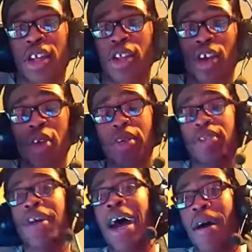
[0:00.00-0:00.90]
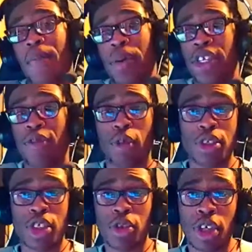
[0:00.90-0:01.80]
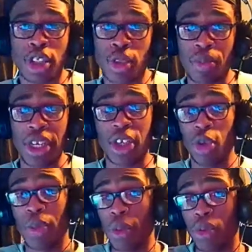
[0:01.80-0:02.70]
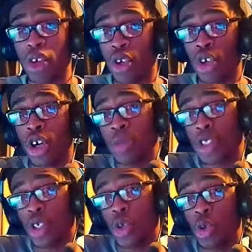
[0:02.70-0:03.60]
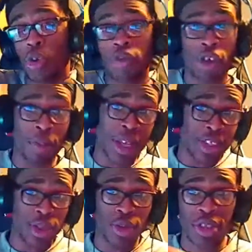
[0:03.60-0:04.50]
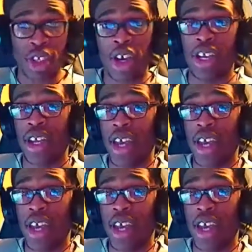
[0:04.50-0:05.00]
Not only that, but you've also got somebody who people could look up to who are from that sort of side.